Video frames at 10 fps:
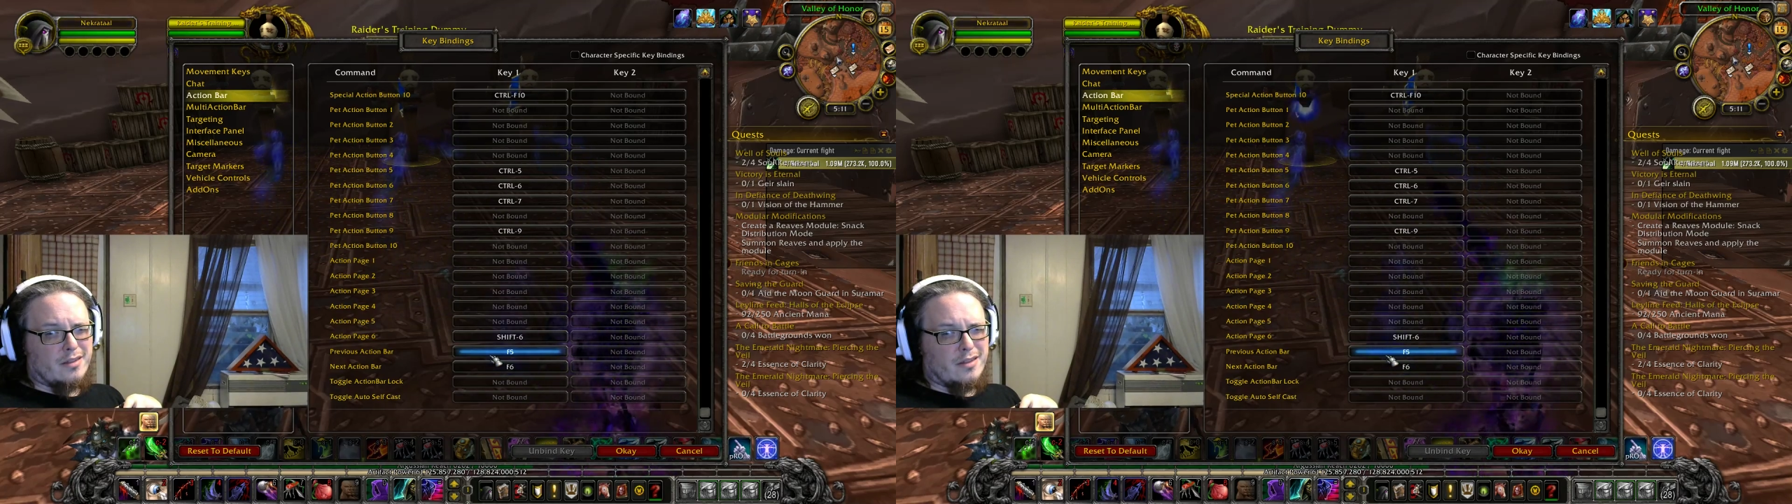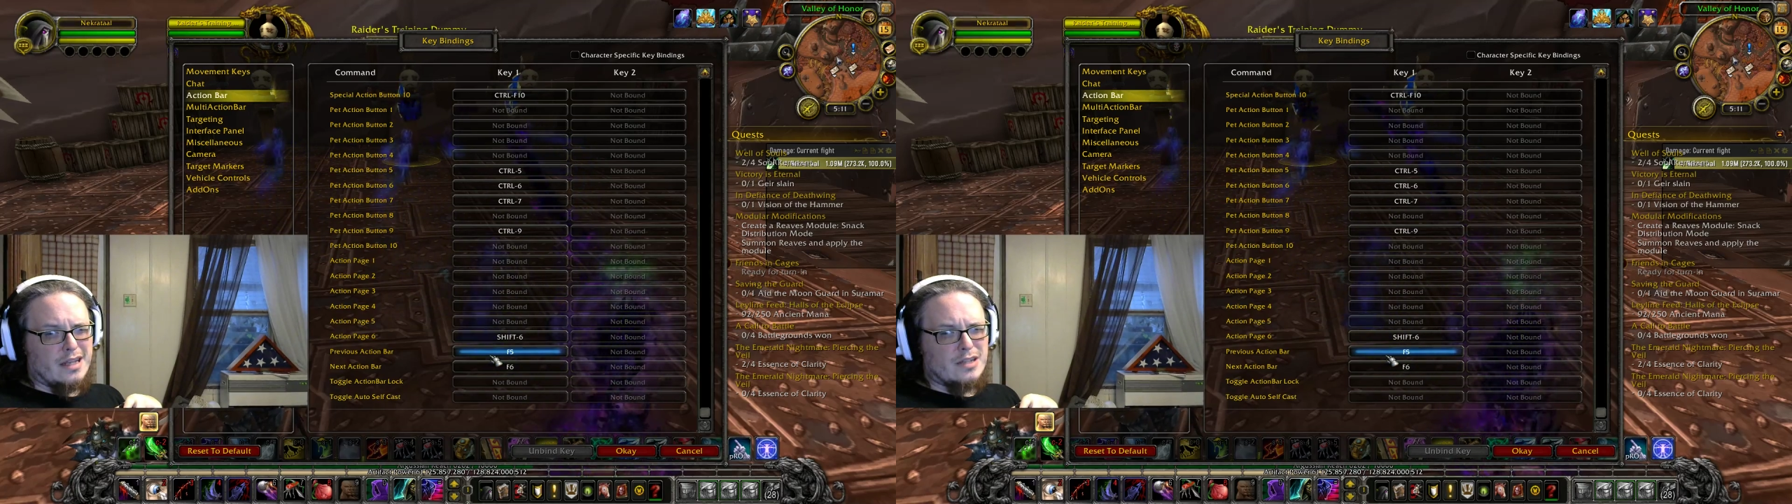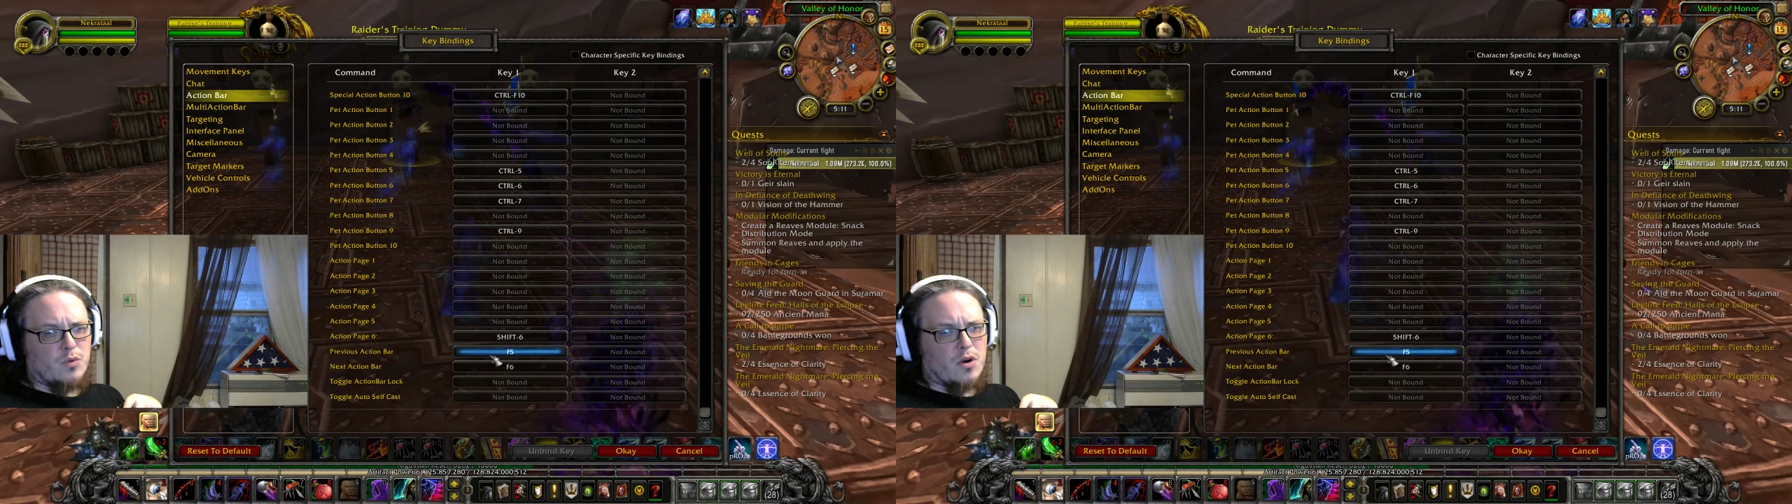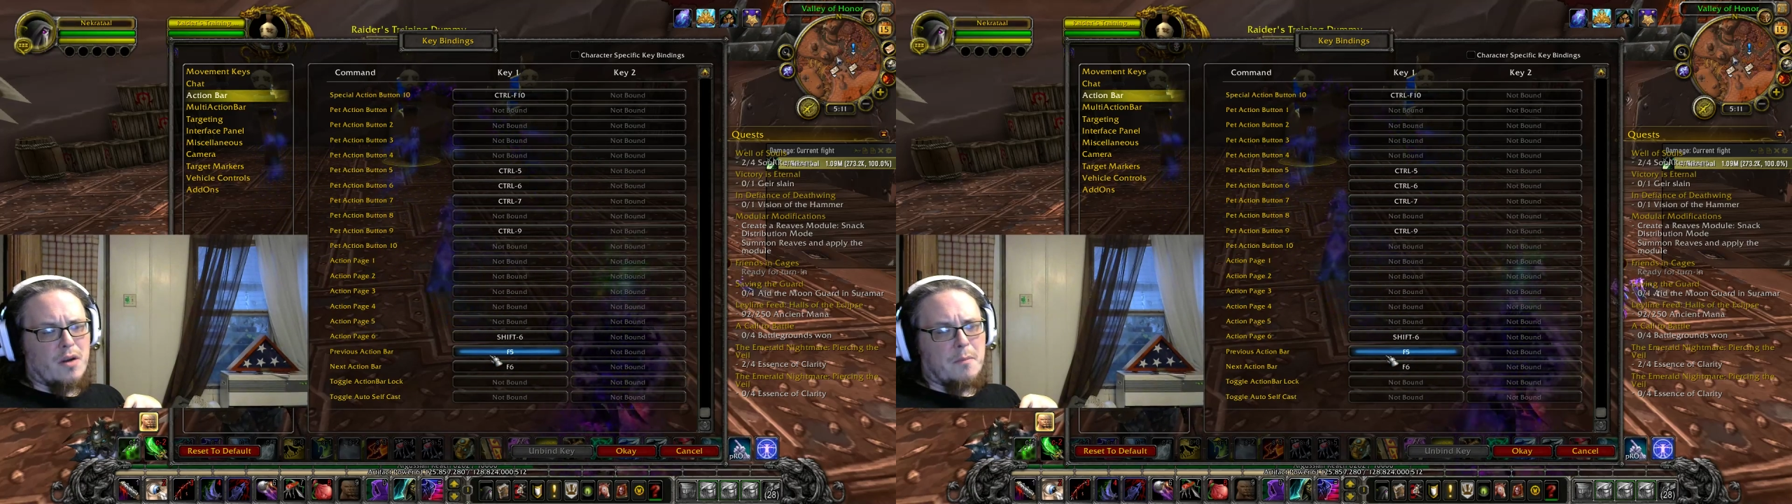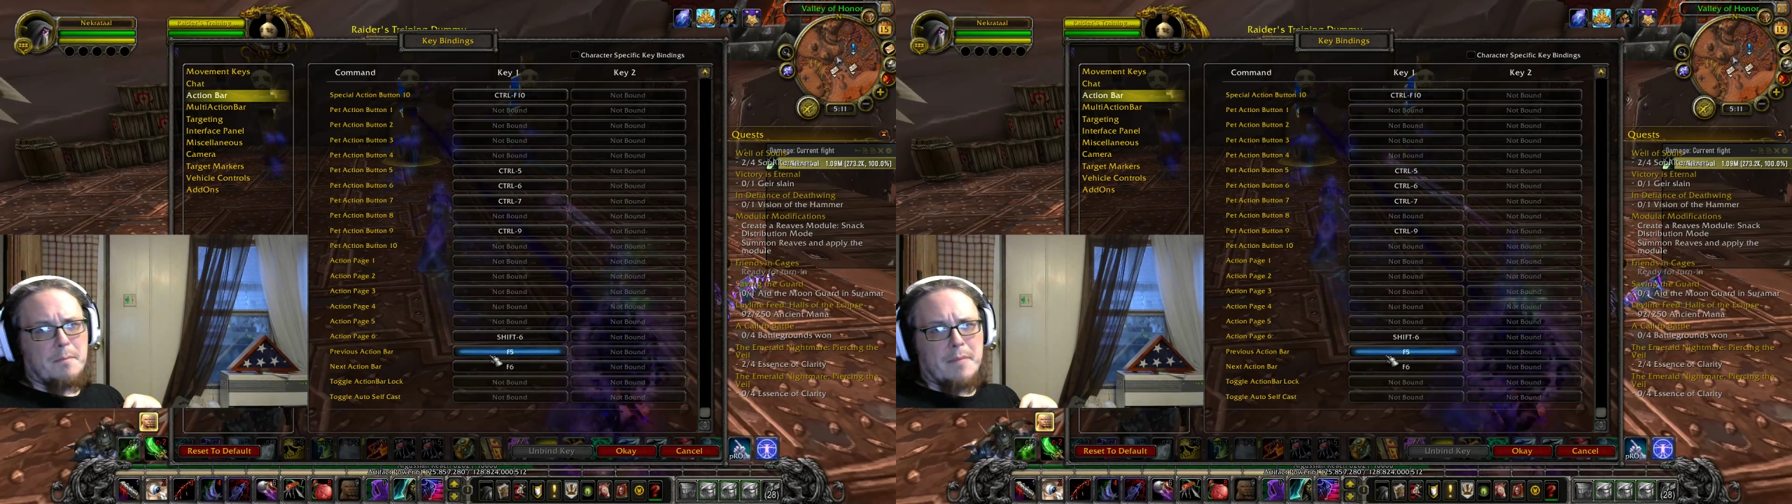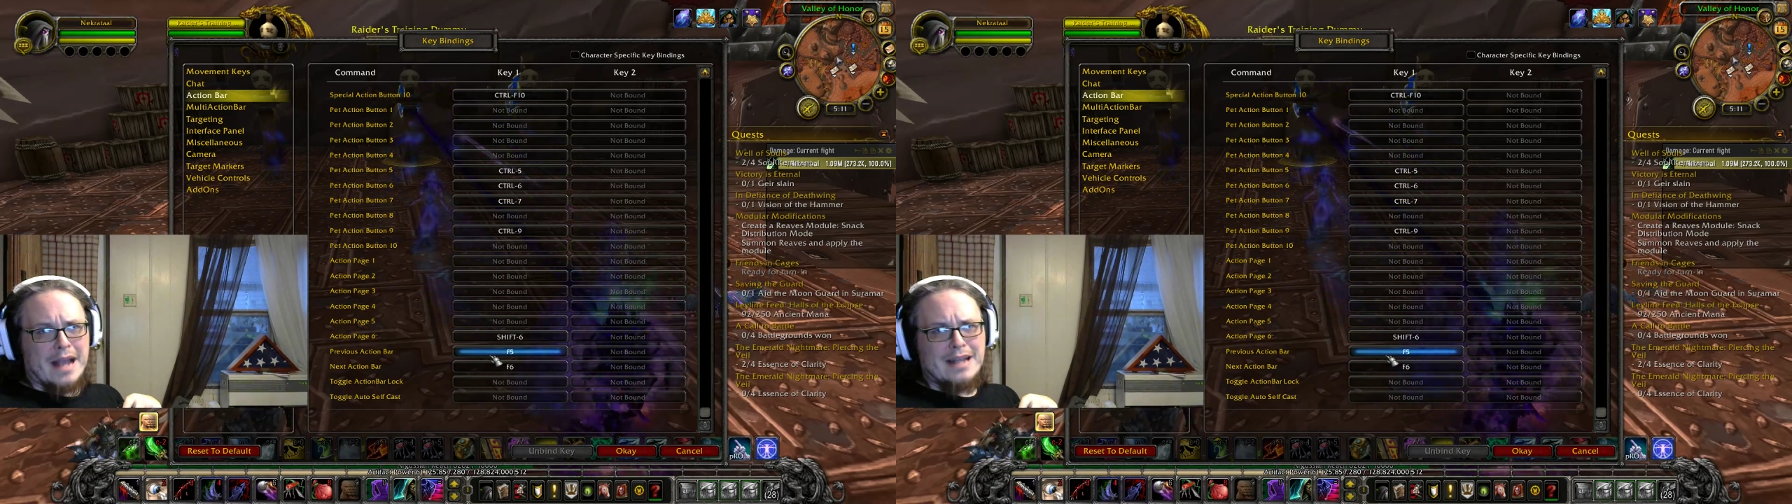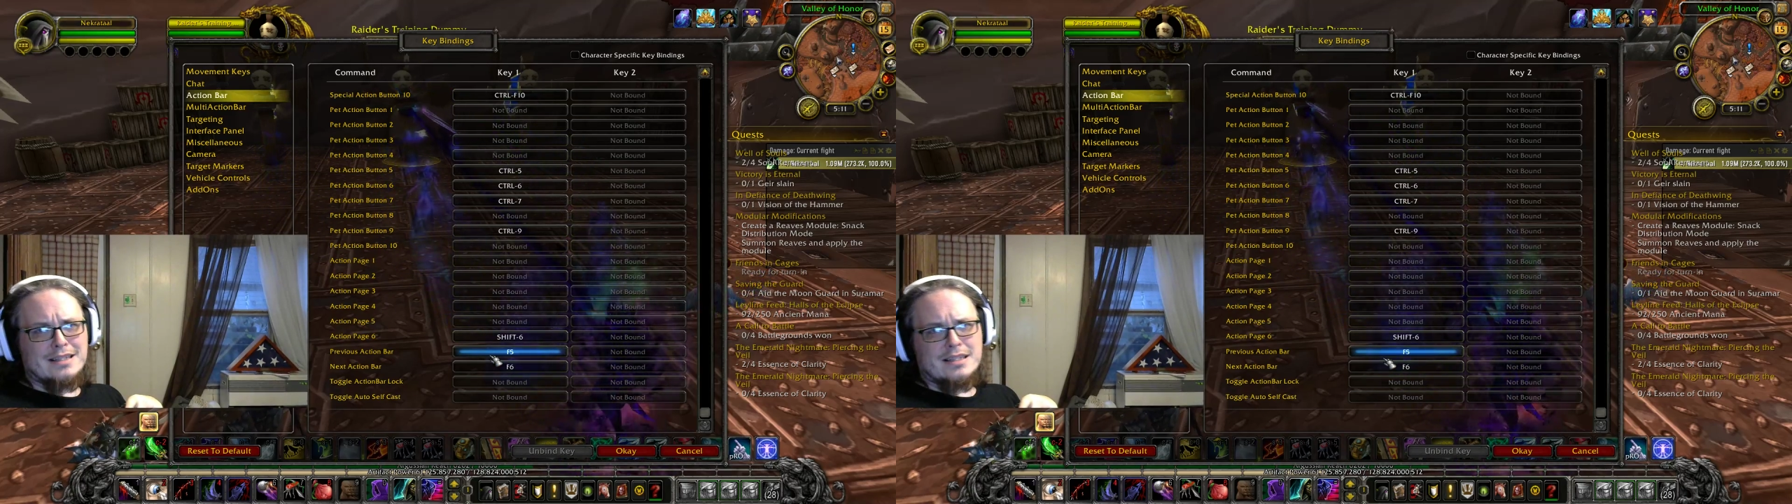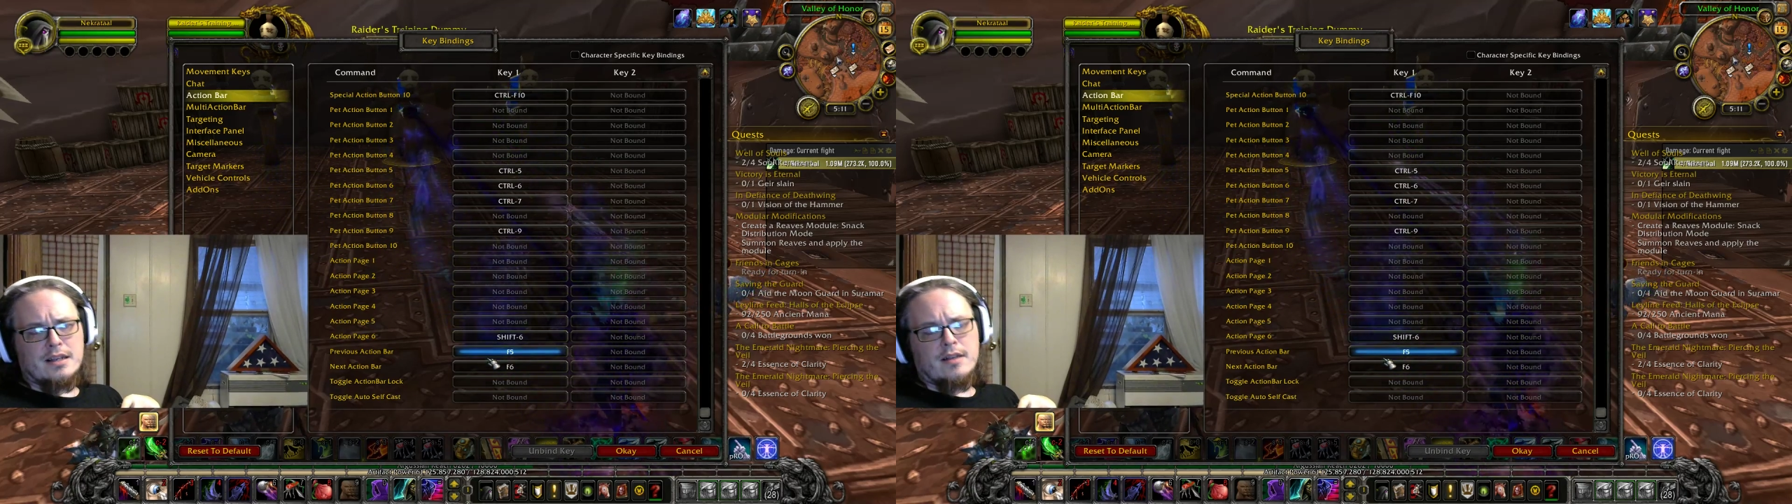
these were base.